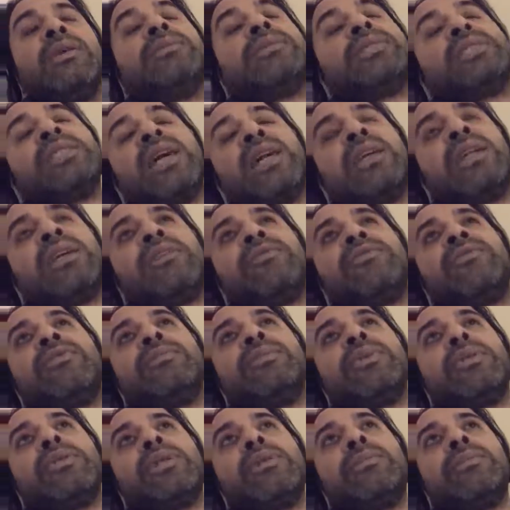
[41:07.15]
starting
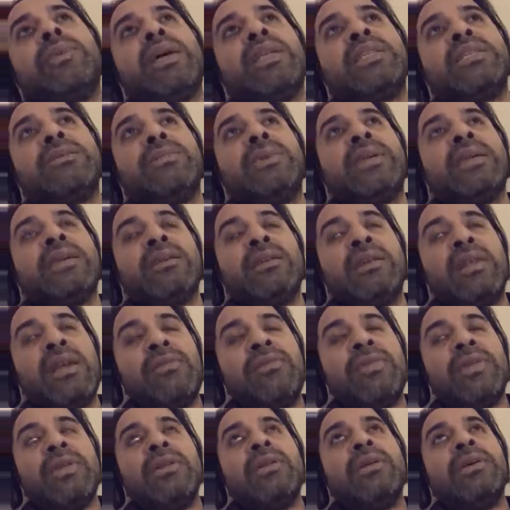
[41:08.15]
from the subatomic
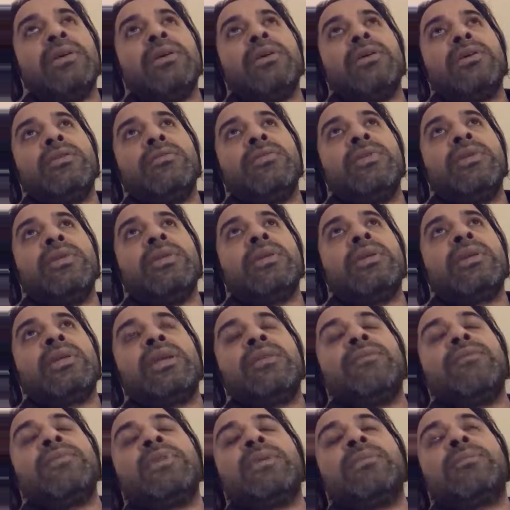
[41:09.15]
level, will
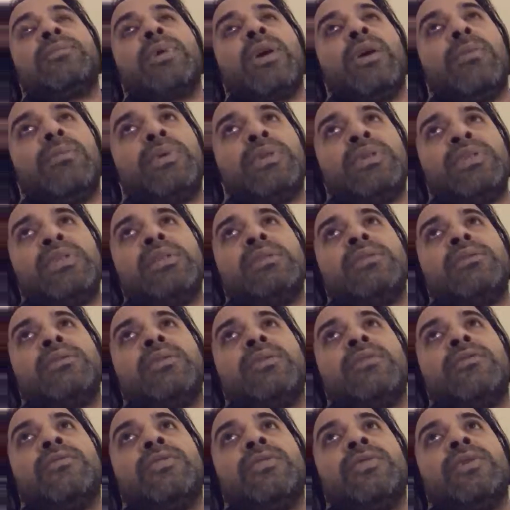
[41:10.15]
give the properties
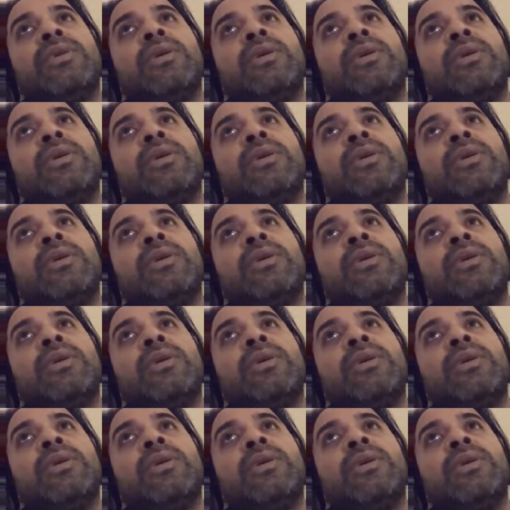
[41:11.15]
of